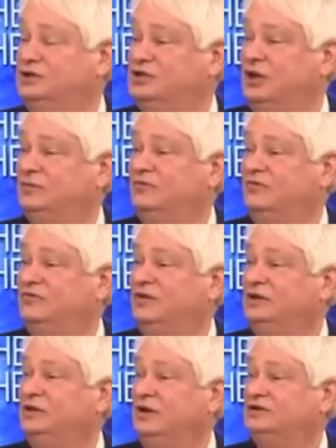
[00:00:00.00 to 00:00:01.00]
Corinthians chapter
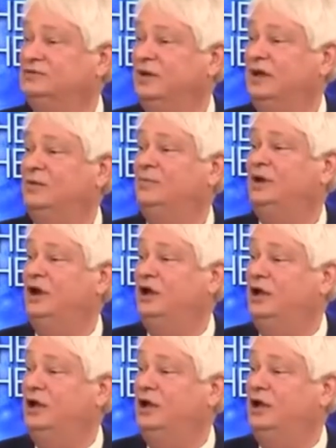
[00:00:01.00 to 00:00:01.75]
15 talks about.